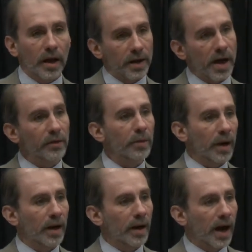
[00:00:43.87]
Another
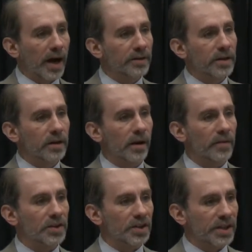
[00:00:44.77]
idea of
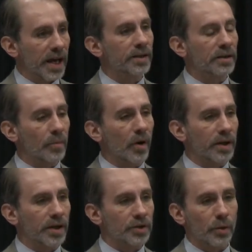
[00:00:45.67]
this attendant
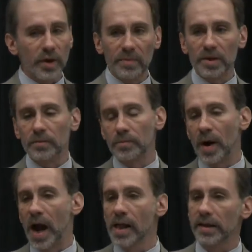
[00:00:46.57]
market. So we've been
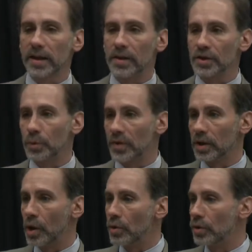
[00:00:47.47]
piloting this with a
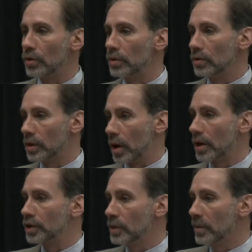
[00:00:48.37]
local
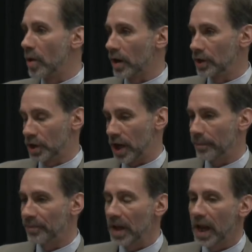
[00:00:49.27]
large supermarket chain.